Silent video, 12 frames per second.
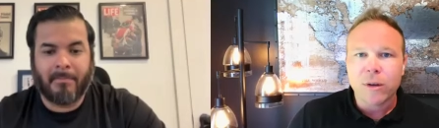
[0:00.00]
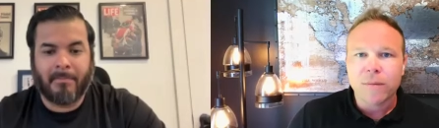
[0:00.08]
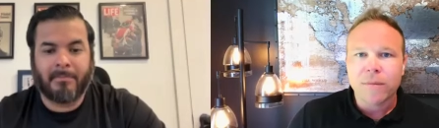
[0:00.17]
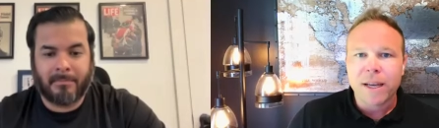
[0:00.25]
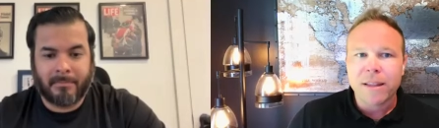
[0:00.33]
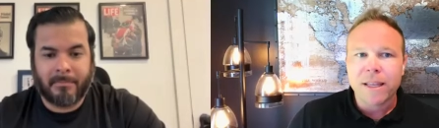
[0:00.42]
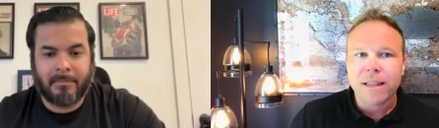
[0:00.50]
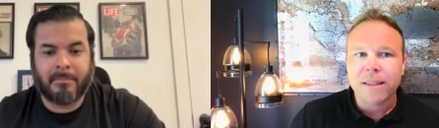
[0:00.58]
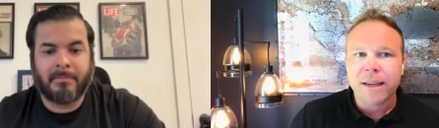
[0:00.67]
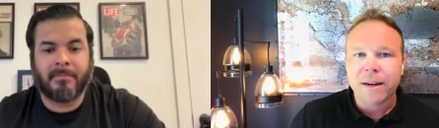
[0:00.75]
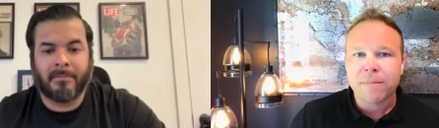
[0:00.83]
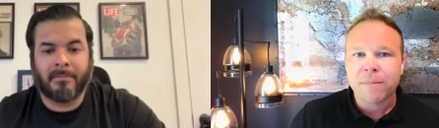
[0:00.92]
Speaker 1: you can find that
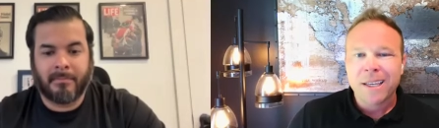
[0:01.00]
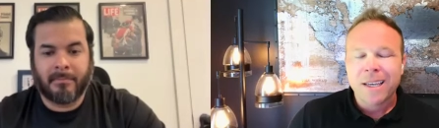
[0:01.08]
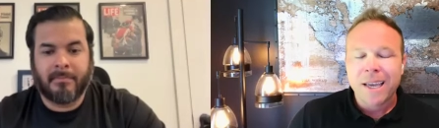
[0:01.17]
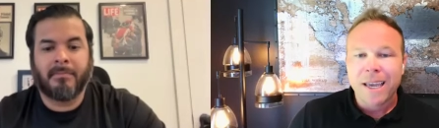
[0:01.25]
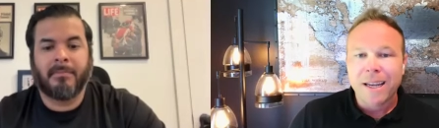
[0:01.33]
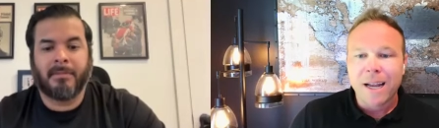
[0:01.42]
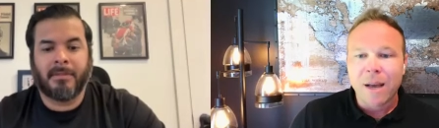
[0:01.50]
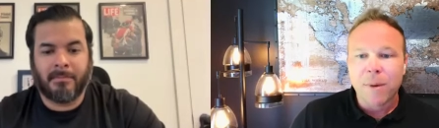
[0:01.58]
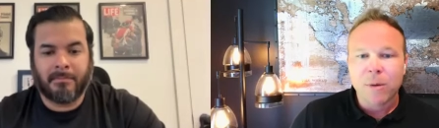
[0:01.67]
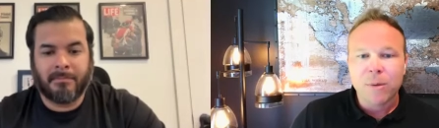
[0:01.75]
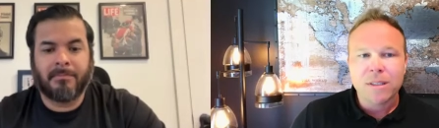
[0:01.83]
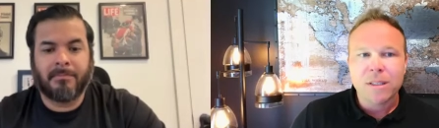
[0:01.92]
there. And how about
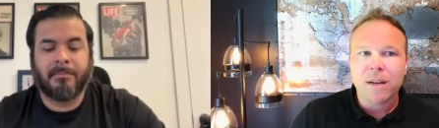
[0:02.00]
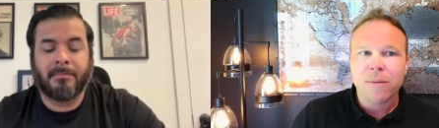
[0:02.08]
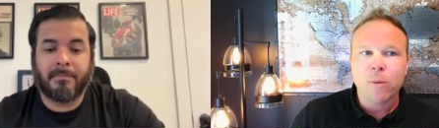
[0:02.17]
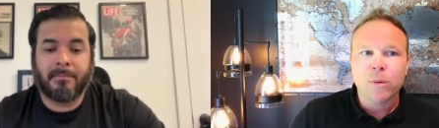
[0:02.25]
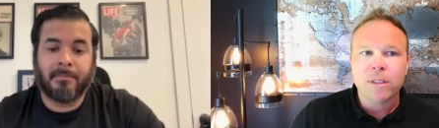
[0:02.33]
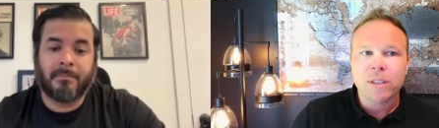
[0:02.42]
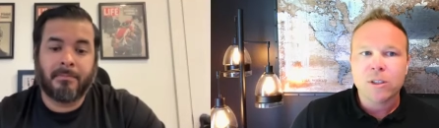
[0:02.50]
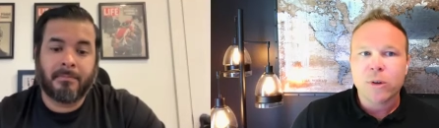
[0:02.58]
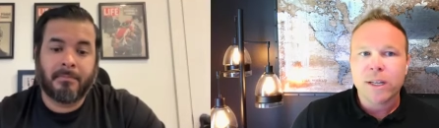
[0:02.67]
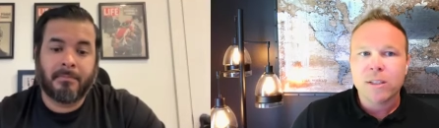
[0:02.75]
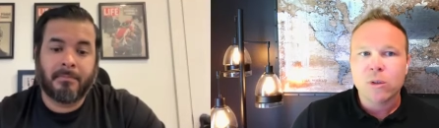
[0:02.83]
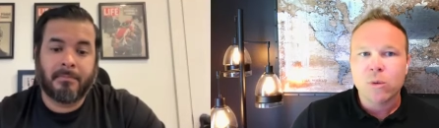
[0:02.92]
we send everyone to
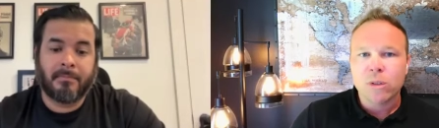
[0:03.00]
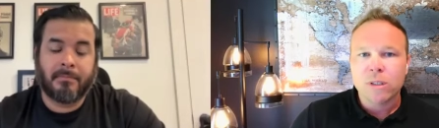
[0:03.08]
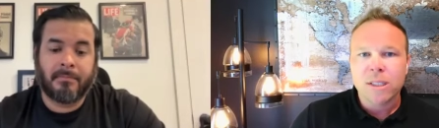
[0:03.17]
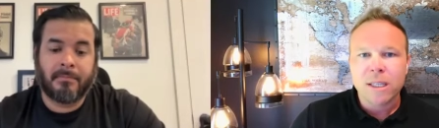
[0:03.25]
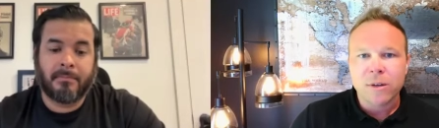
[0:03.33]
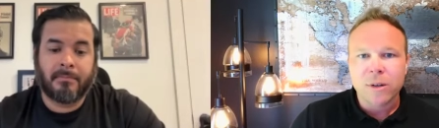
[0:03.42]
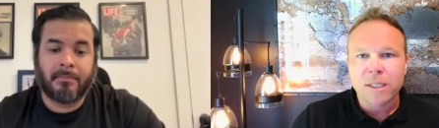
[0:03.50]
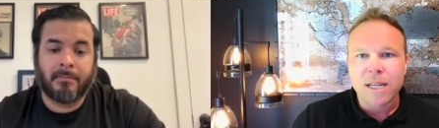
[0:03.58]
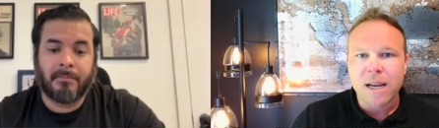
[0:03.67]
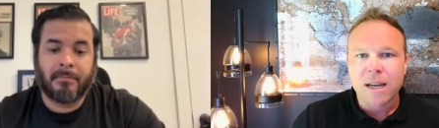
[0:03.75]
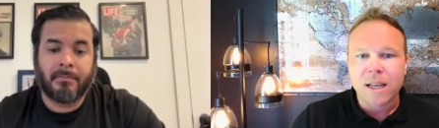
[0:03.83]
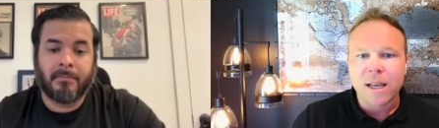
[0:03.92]

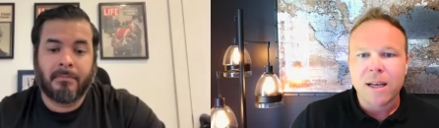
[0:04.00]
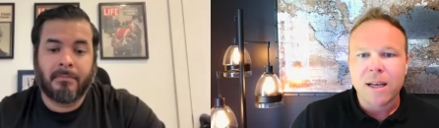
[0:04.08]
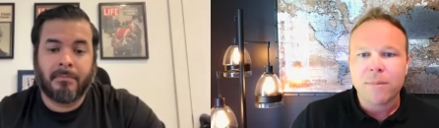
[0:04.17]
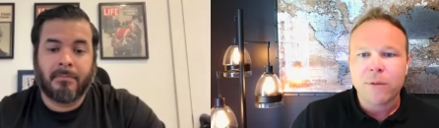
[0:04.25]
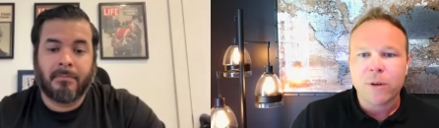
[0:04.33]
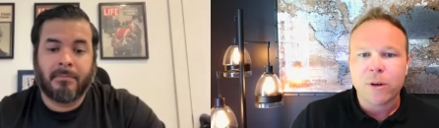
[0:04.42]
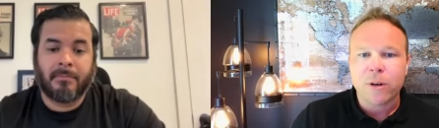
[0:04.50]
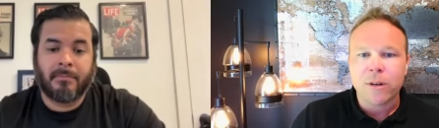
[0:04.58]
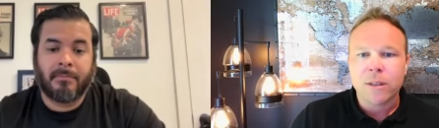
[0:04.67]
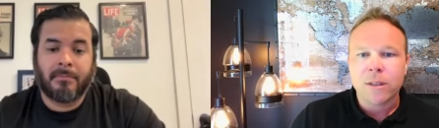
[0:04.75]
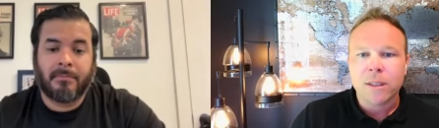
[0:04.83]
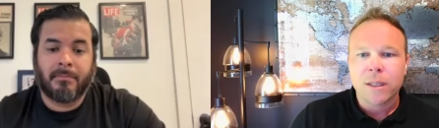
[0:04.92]
tradeschoolsecret.com for
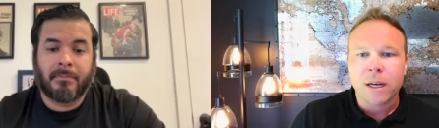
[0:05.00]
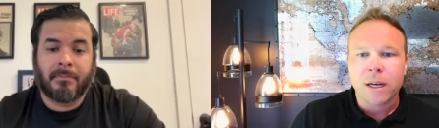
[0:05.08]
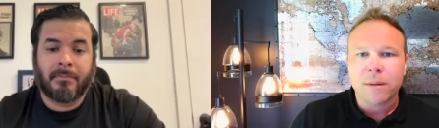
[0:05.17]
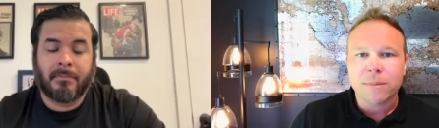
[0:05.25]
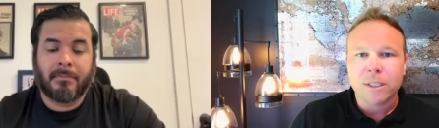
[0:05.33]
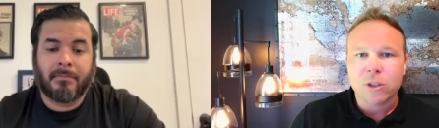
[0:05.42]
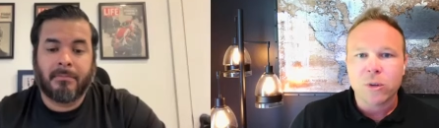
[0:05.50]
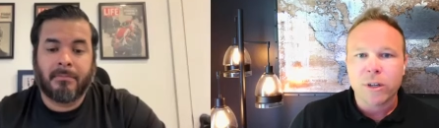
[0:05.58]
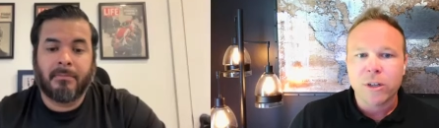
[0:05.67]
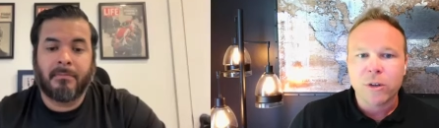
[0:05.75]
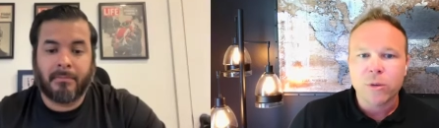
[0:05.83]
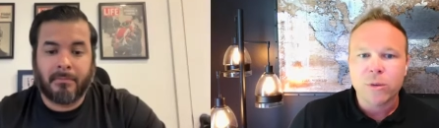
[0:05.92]
um, to join
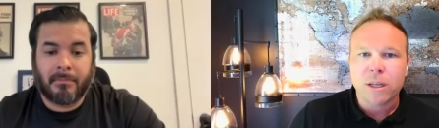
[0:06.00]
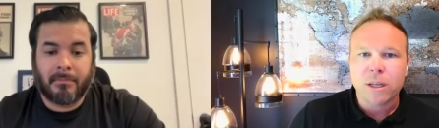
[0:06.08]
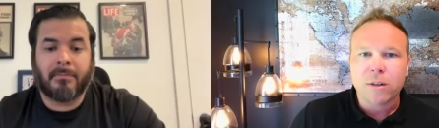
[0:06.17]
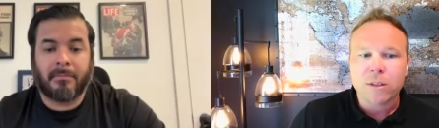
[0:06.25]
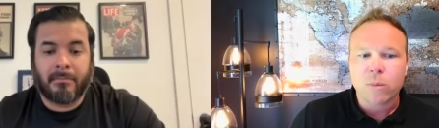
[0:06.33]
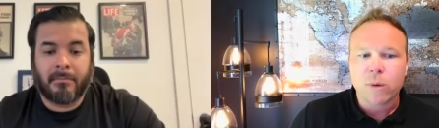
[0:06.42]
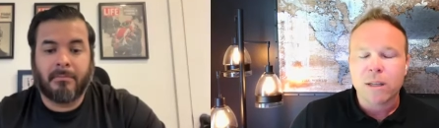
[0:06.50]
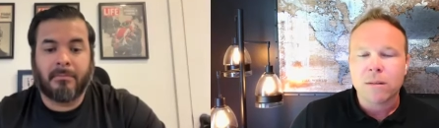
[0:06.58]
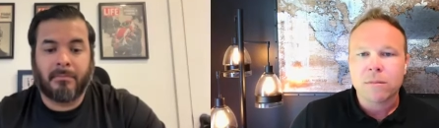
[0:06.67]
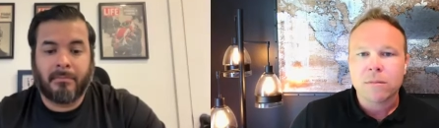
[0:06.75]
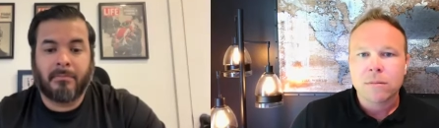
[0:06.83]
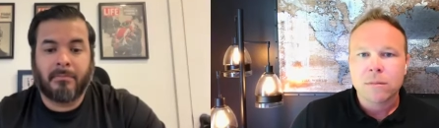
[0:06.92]
your
Speaker 2: newsletter as well.
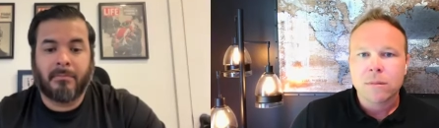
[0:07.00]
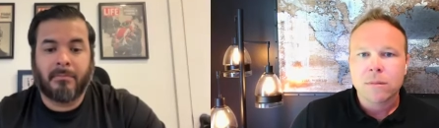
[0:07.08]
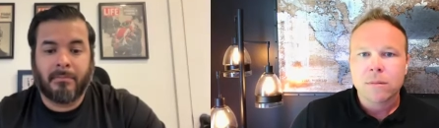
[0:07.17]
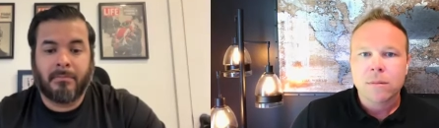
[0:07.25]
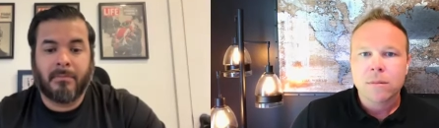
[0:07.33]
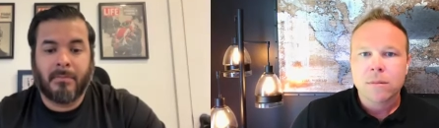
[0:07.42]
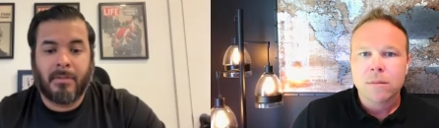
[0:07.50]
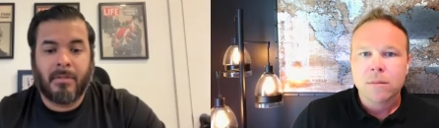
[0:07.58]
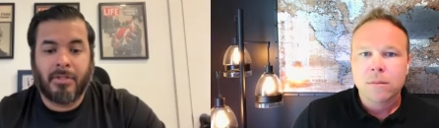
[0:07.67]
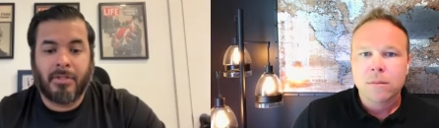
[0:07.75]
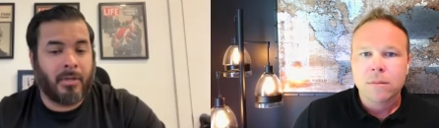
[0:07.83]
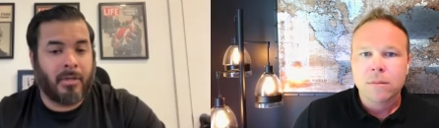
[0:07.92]

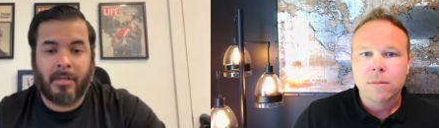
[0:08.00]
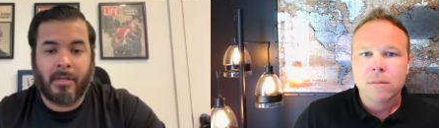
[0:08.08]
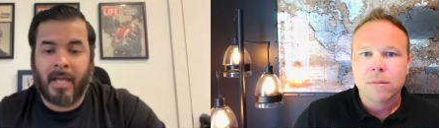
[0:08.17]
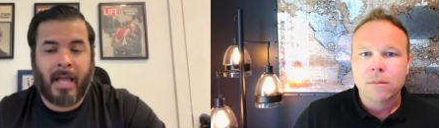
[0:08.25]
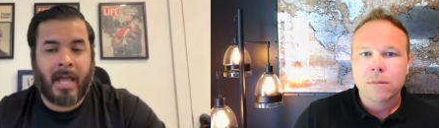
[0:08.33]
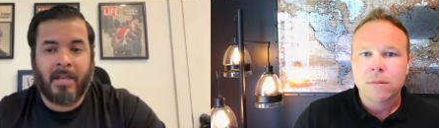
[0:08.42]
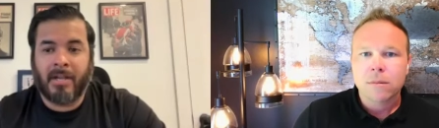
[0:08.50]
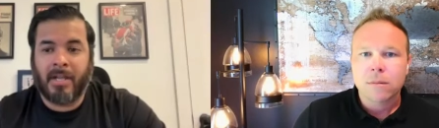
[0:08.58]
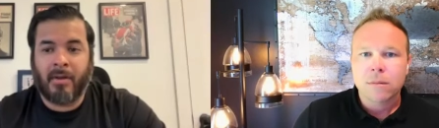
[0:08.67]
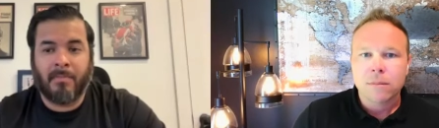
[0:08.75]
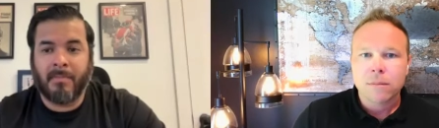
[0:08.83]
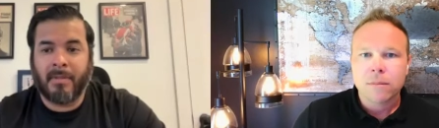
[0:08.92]
Sure. Yeah, I could
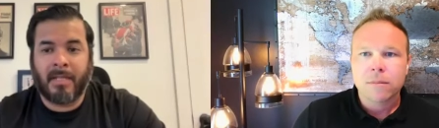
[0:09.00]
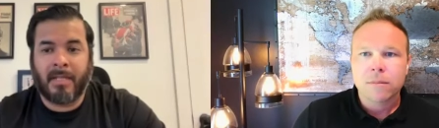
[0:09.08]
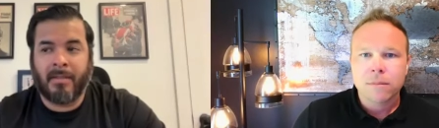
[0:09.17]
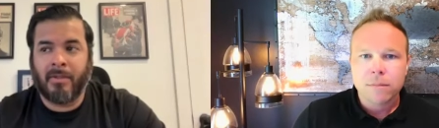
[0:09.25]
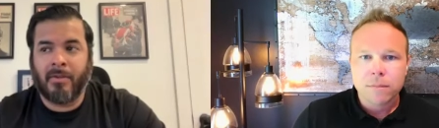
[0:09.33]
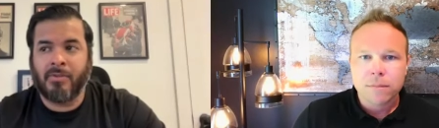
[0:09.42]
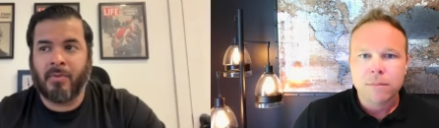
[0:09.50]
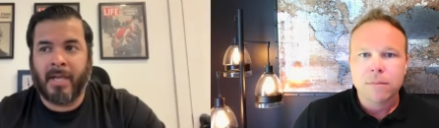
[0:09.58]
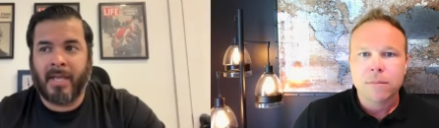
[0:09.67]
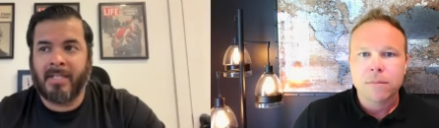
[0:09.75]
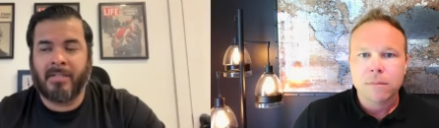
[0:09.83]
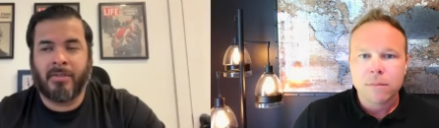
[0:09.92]
help in those
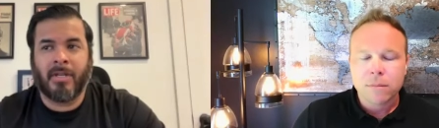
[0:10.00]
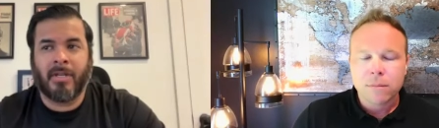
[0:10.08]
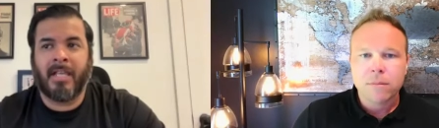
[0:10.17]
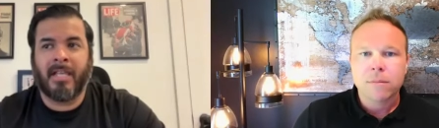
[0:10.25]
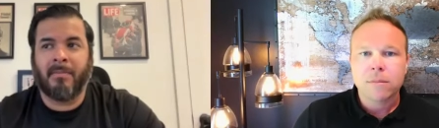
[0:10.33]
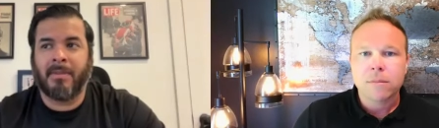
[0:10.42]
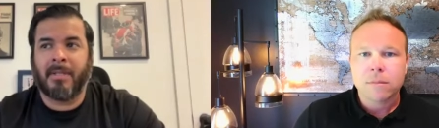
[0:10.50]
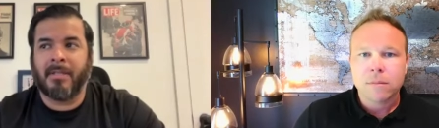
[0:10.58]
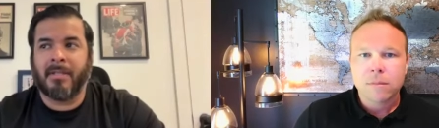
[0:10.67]
ways. You could link up the